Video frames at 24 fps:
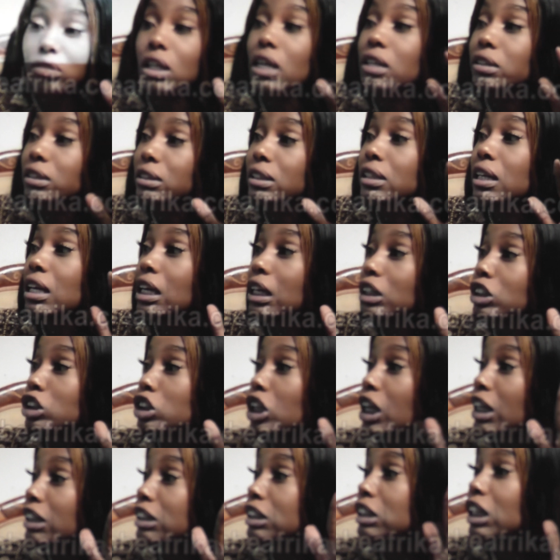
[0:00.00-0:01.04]
she's
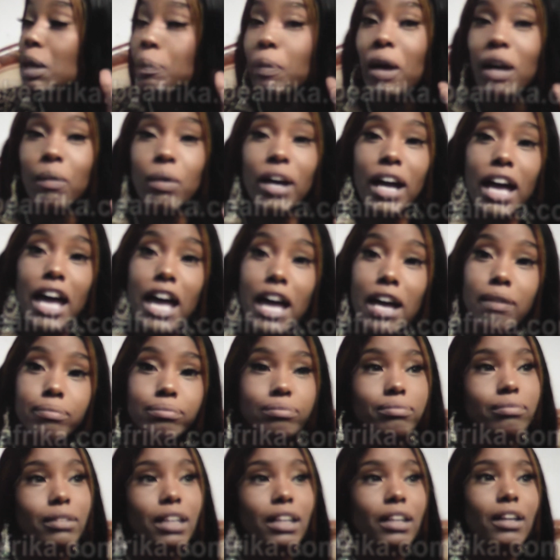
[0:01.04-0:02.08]
sleeping with
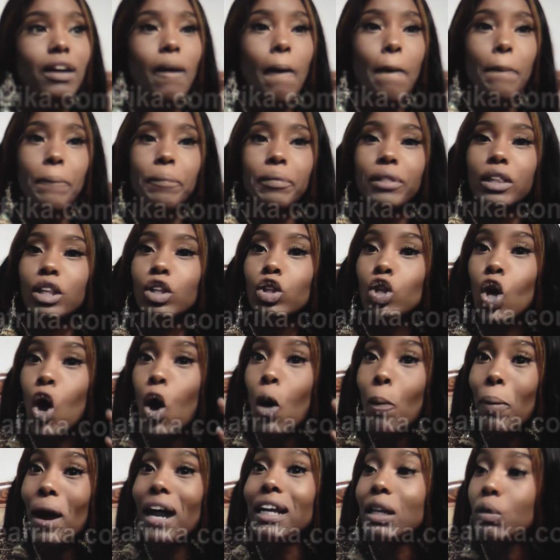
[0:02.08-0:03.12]
him.
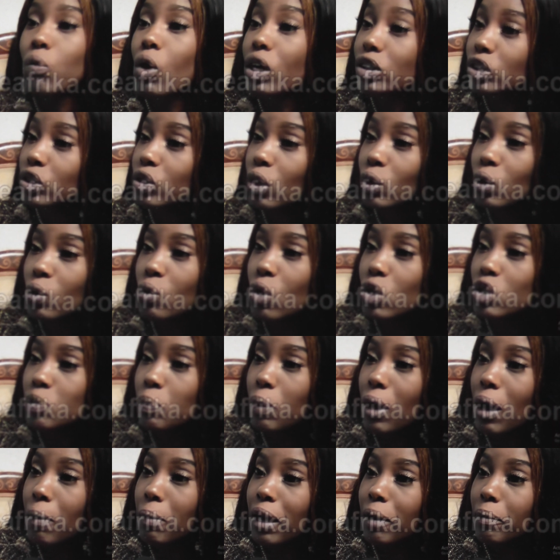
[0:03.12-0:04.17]
Nobody wants Oluo's
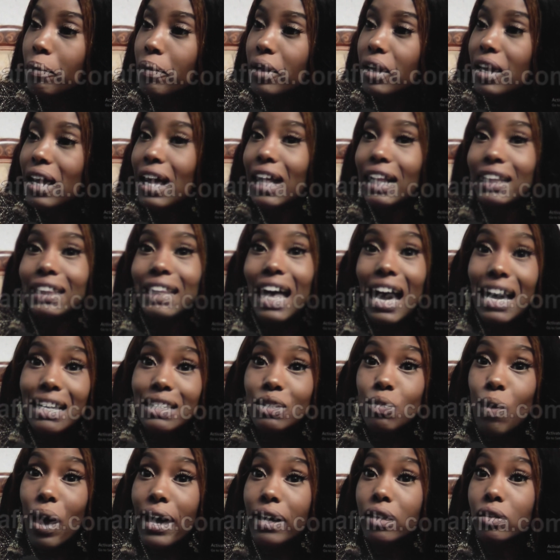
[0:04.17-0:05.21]
problem.
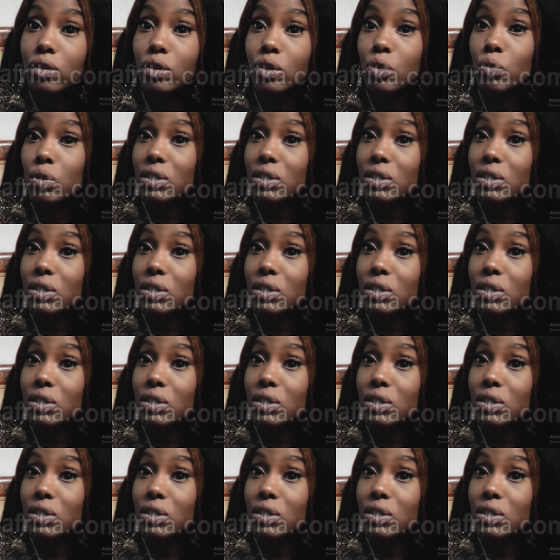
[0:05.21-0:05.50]
That's why you